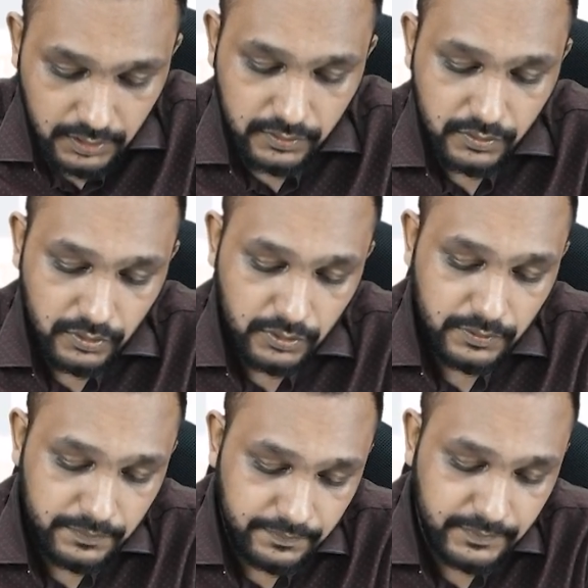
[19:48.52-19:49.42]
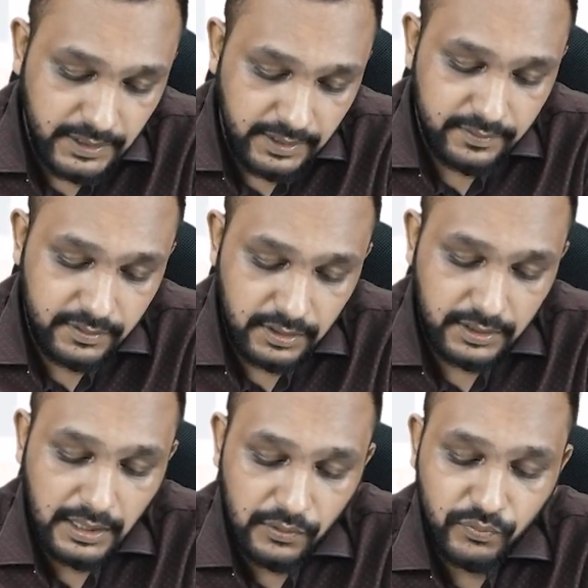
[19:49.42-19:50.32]
So, there is
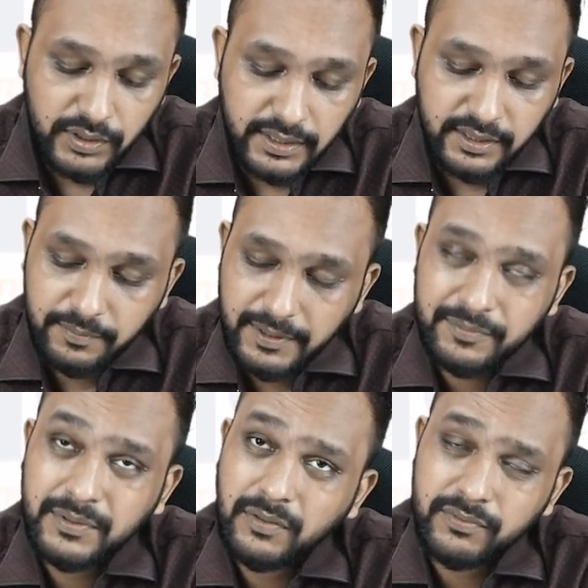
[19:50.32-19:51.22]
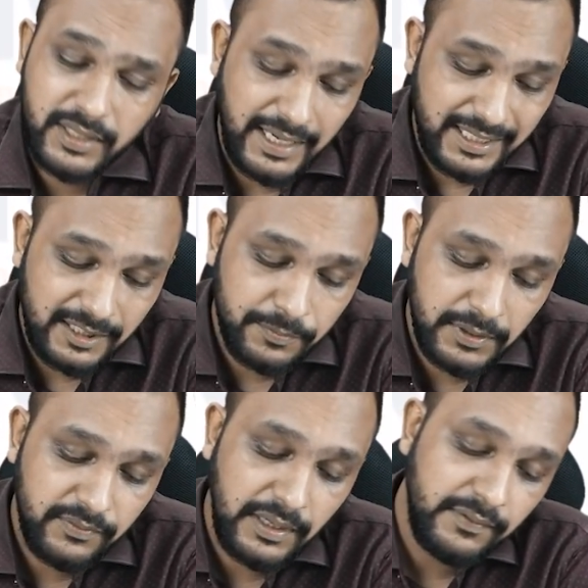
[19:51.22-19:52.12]
downward displacement of
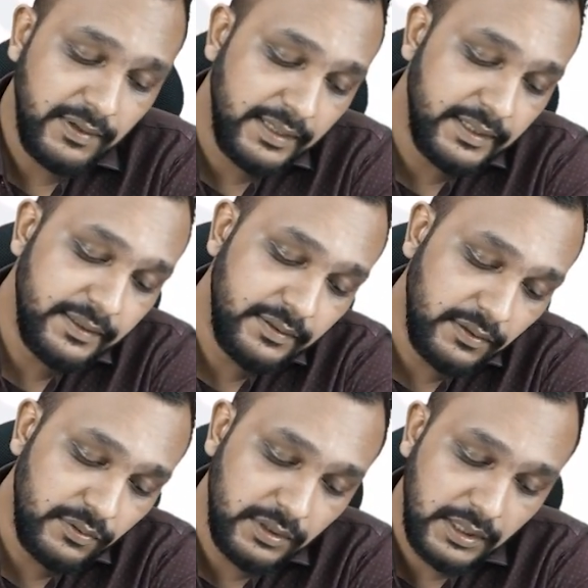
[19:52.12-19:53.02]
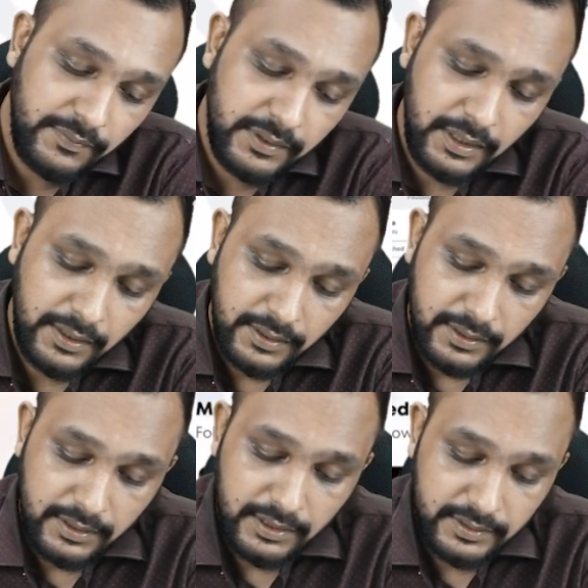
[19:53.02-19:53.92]
tricuspid valve and it is associated with
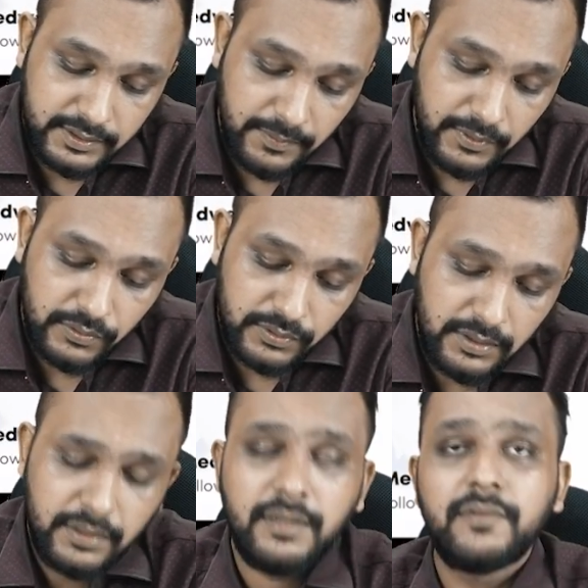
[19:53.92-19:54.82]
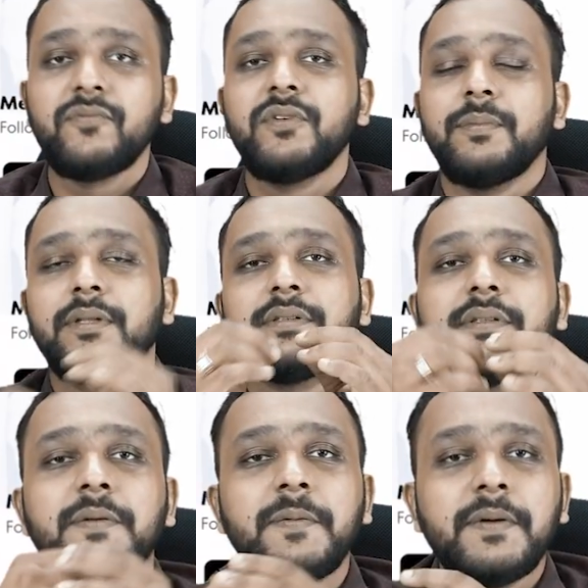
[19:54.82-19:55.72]
lithium use in females,
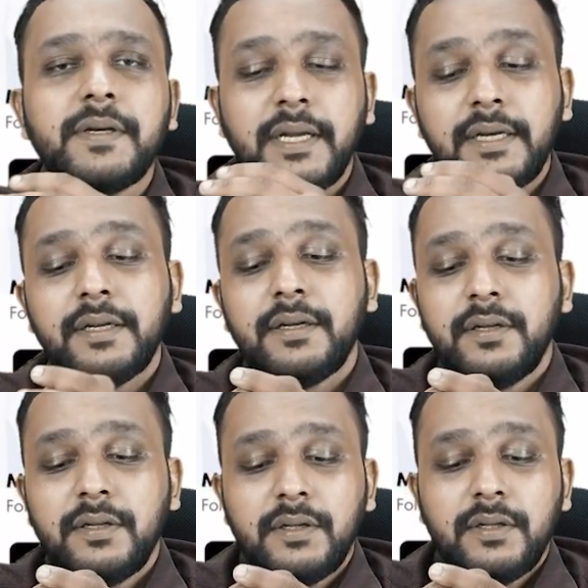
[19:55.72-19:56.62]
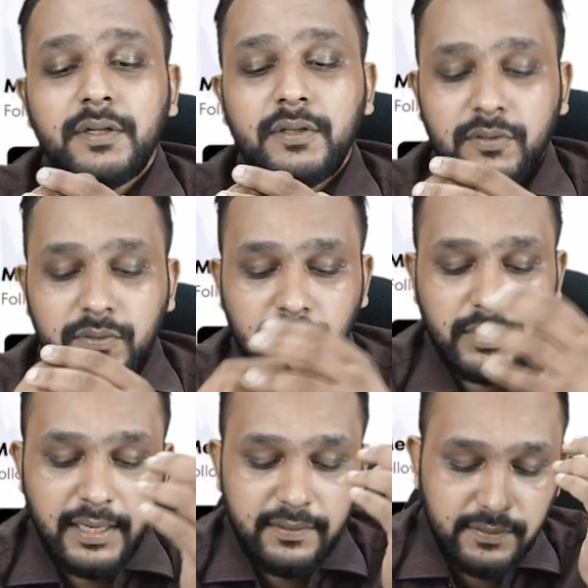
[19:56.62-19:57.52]
right. So,
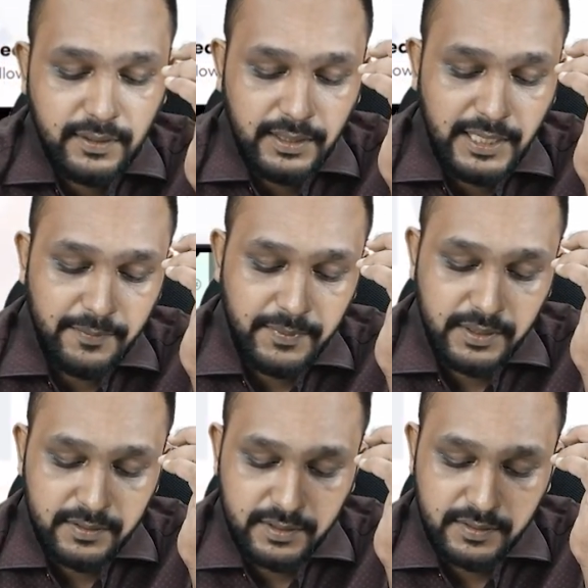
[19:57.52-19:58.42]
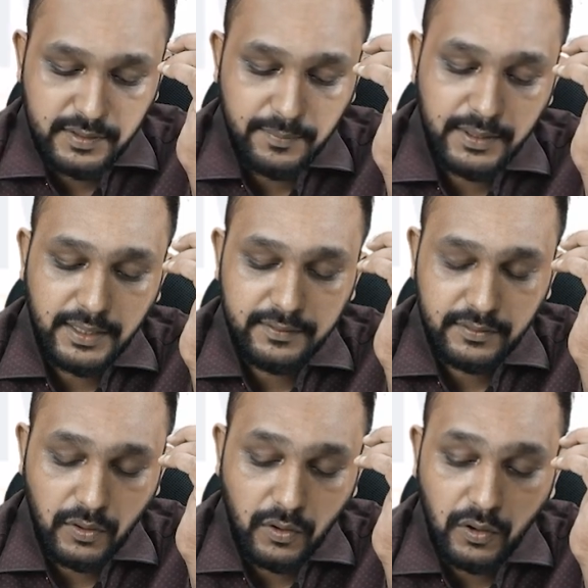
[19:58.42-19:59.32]
guys, let me just summarize
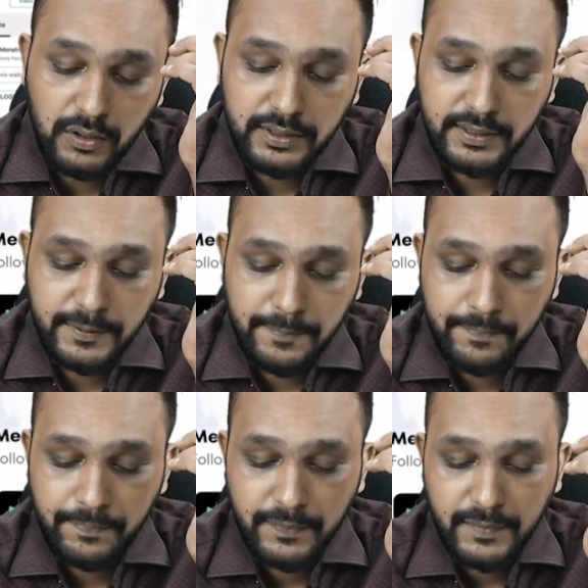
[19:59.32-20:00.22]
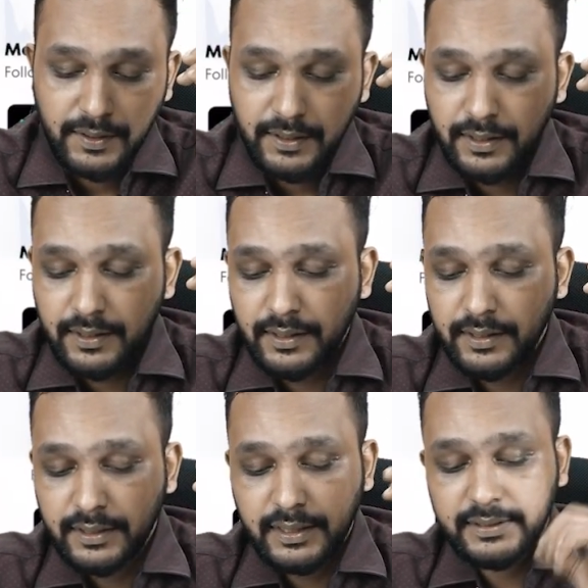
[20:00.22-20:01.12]
all the
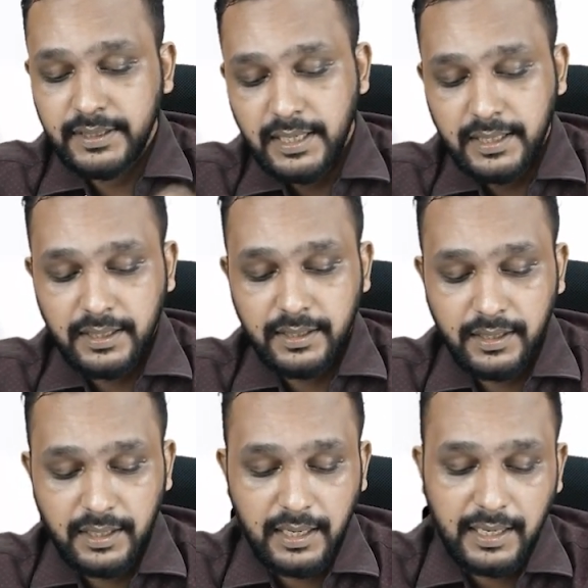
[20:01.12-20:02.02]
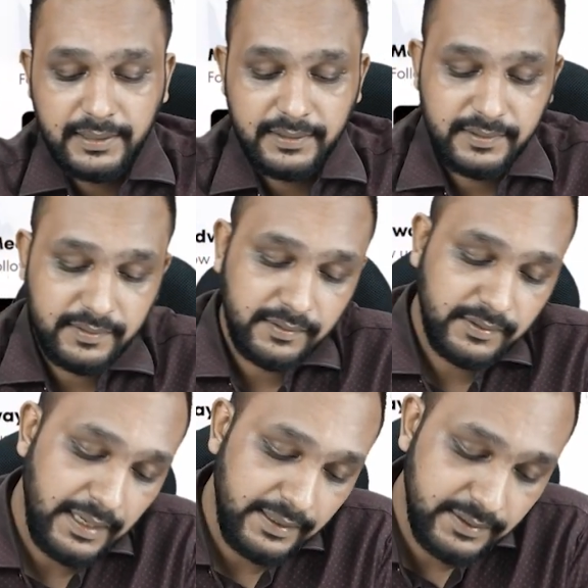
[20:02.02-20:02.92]
congenital heart diseases
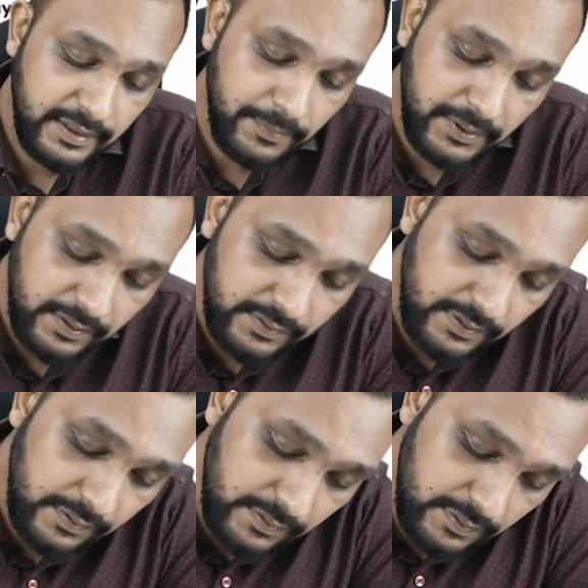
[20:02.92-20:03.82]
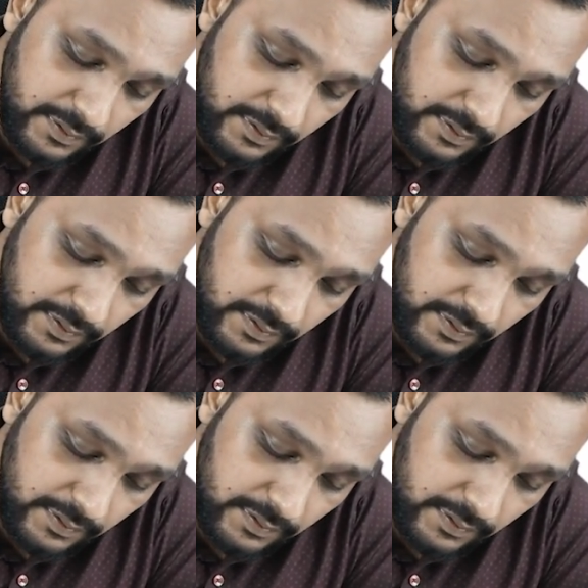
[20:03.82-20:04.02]
and their appearances.